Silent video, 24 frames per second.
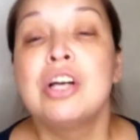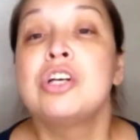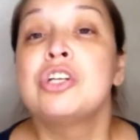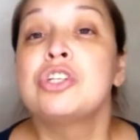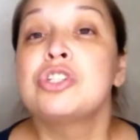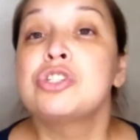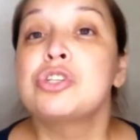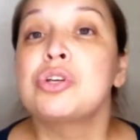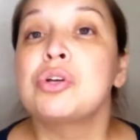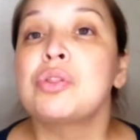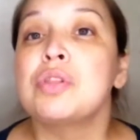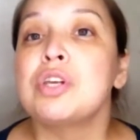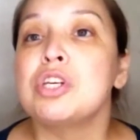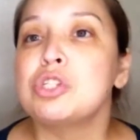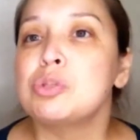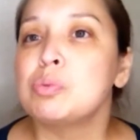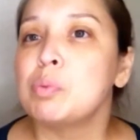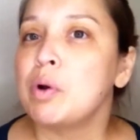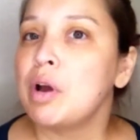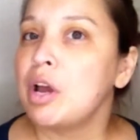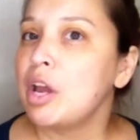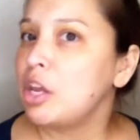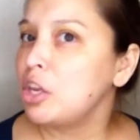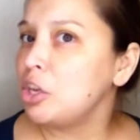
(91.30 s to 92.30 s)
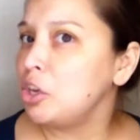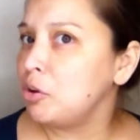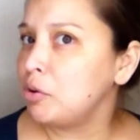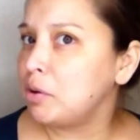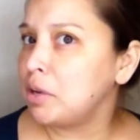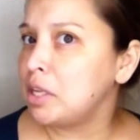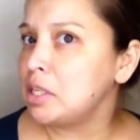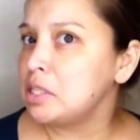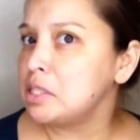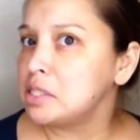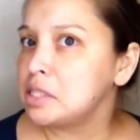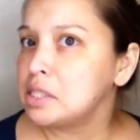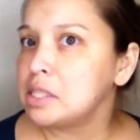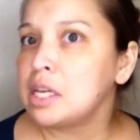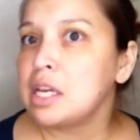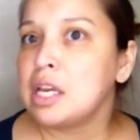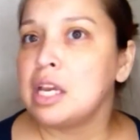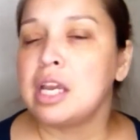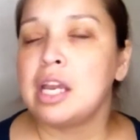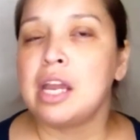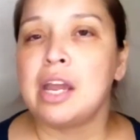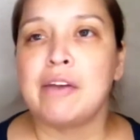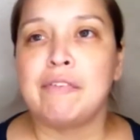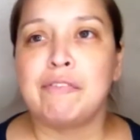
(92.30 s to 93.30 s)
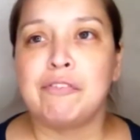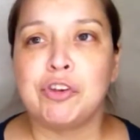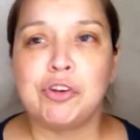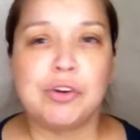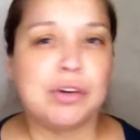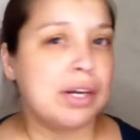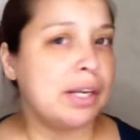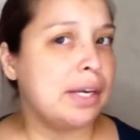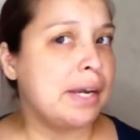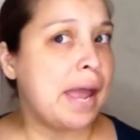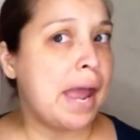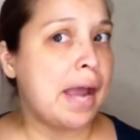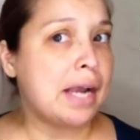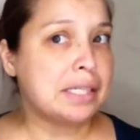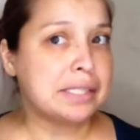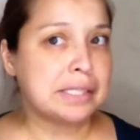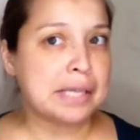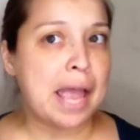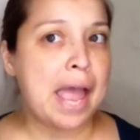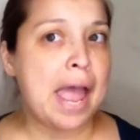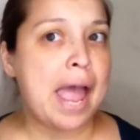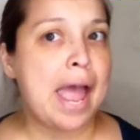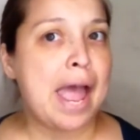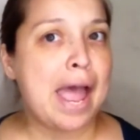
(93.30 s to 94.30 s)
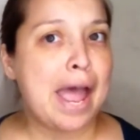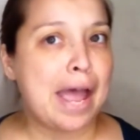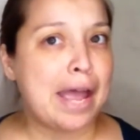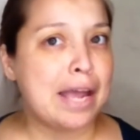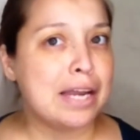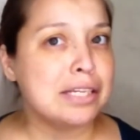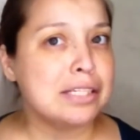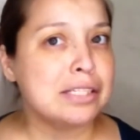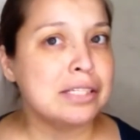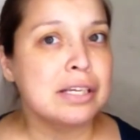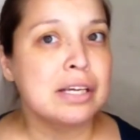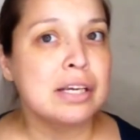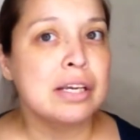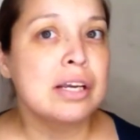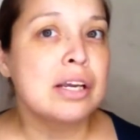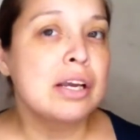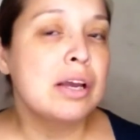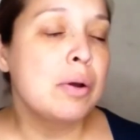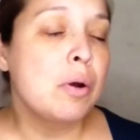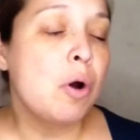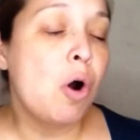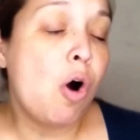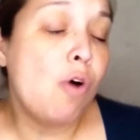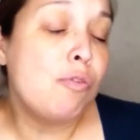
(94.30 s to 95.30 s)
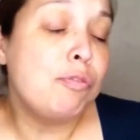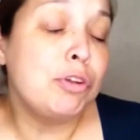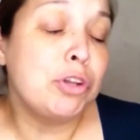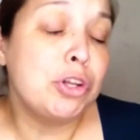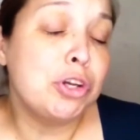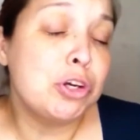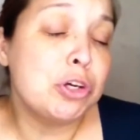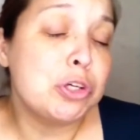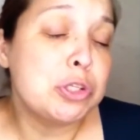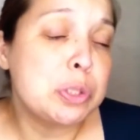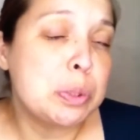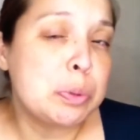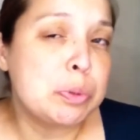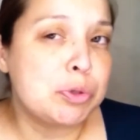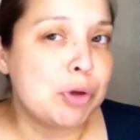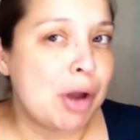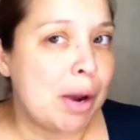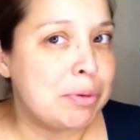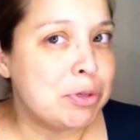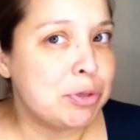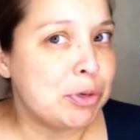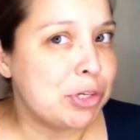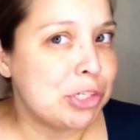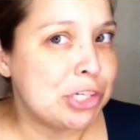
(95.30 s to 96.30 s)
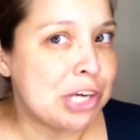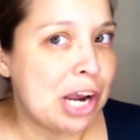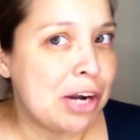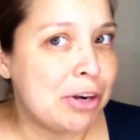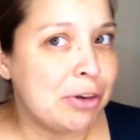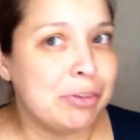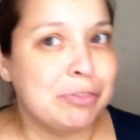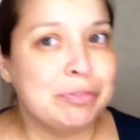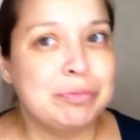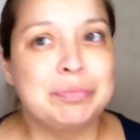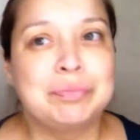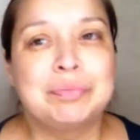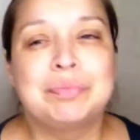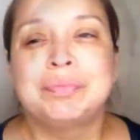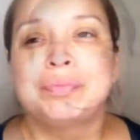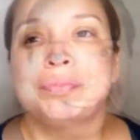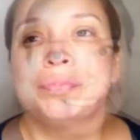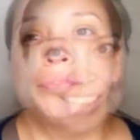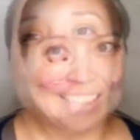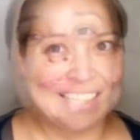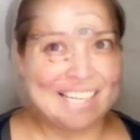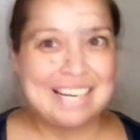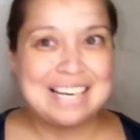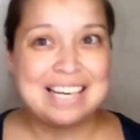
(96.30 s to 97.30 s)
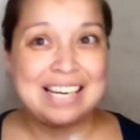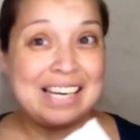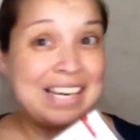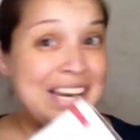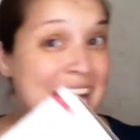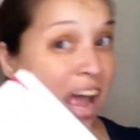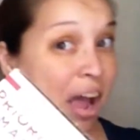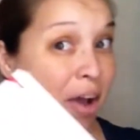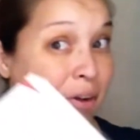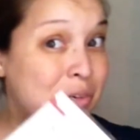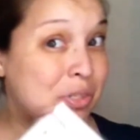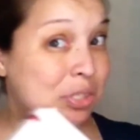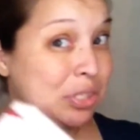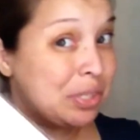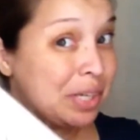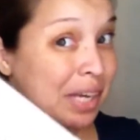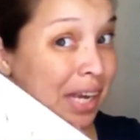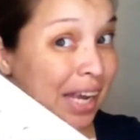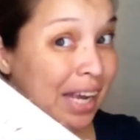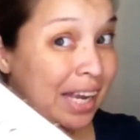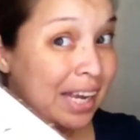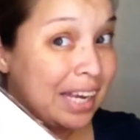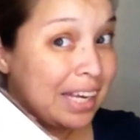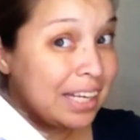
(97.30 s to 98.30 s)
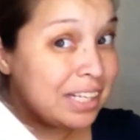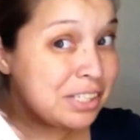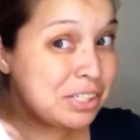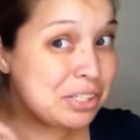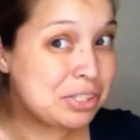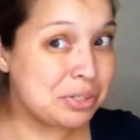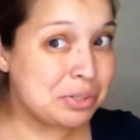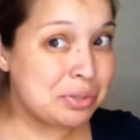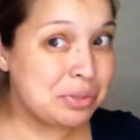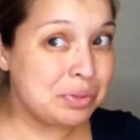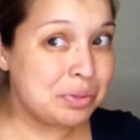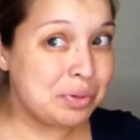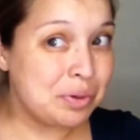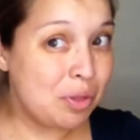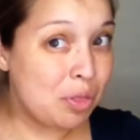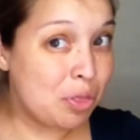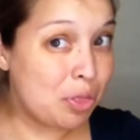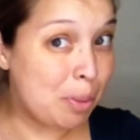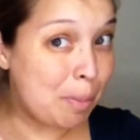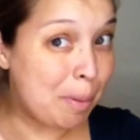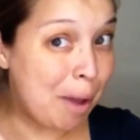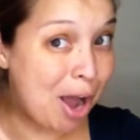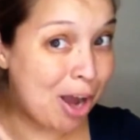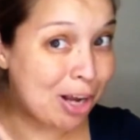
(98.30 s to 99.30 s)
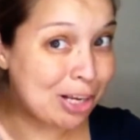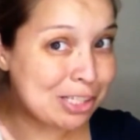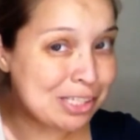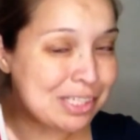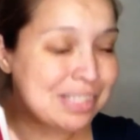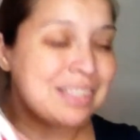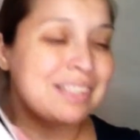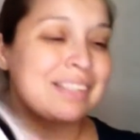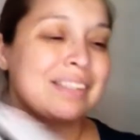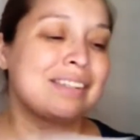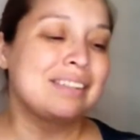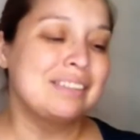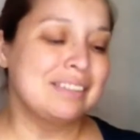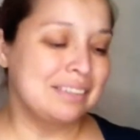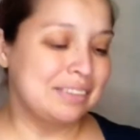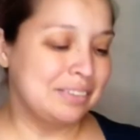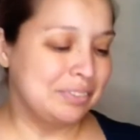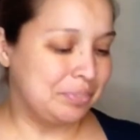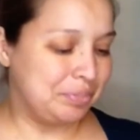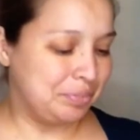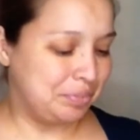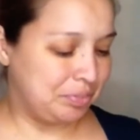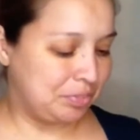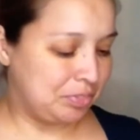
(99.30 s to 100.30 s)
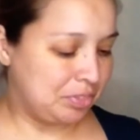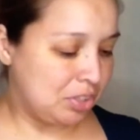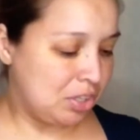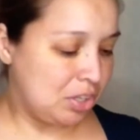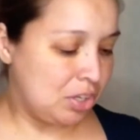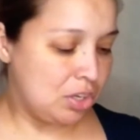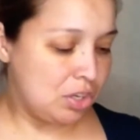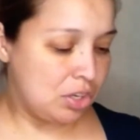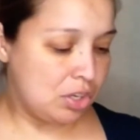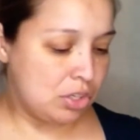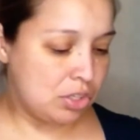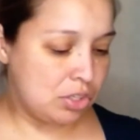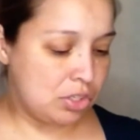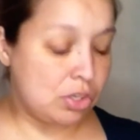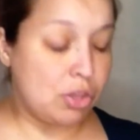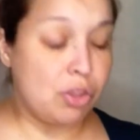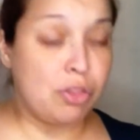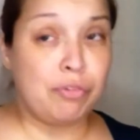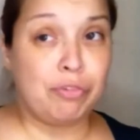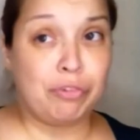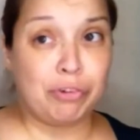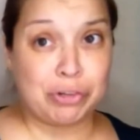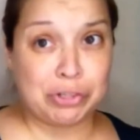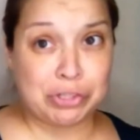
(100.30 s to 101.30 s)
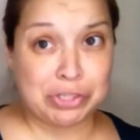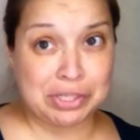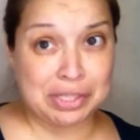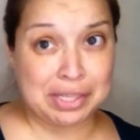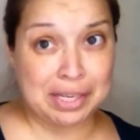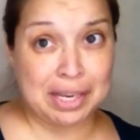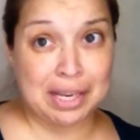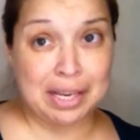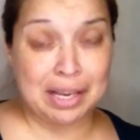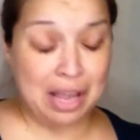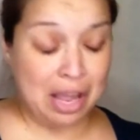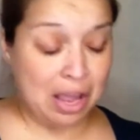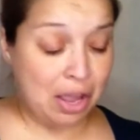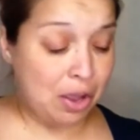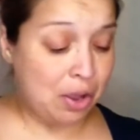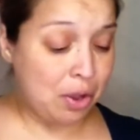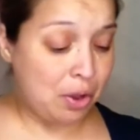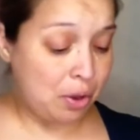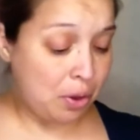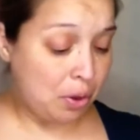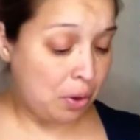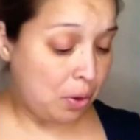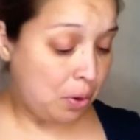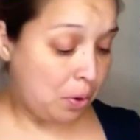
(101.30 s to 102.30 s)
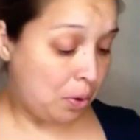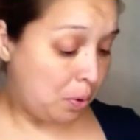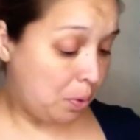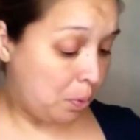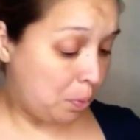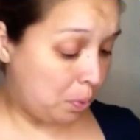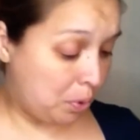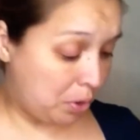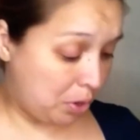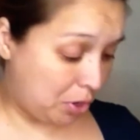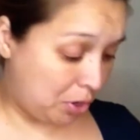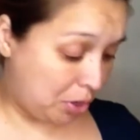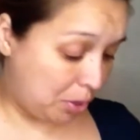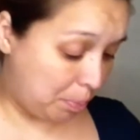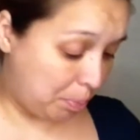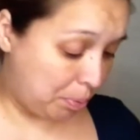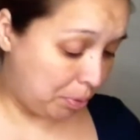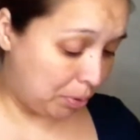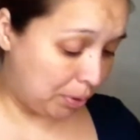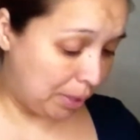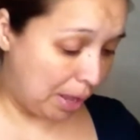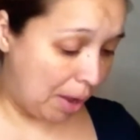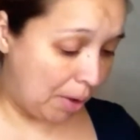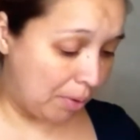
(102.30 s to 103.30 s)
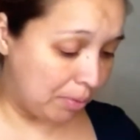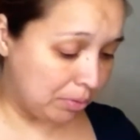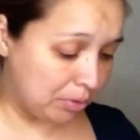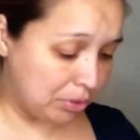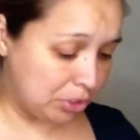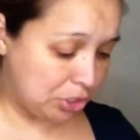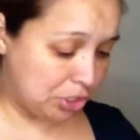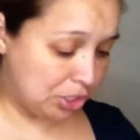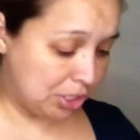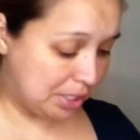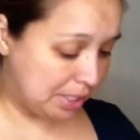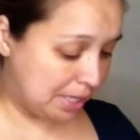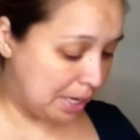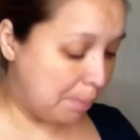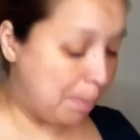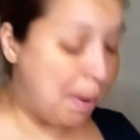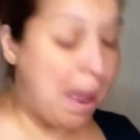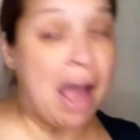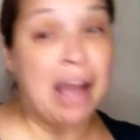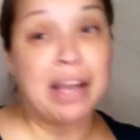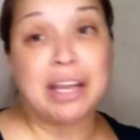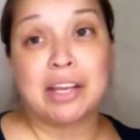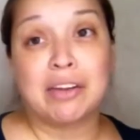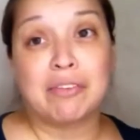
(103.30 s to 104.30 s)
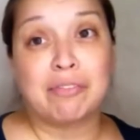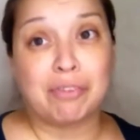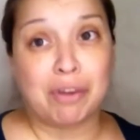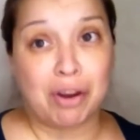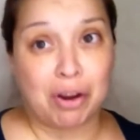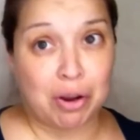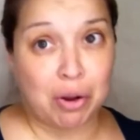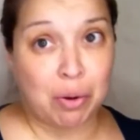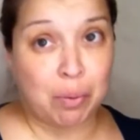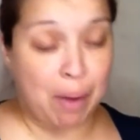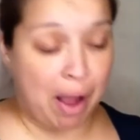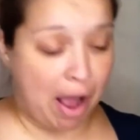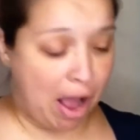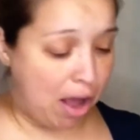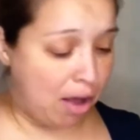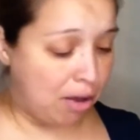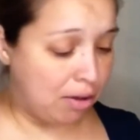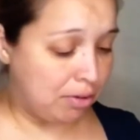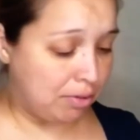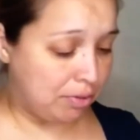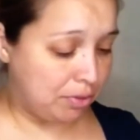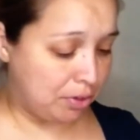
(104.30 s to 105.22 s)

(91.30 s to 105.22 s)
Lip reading: So this way you can see if you connect and hopefully you're subscribed to our channel. Now to get into the books. So the first thing we are going to pull out, she did pack it very well.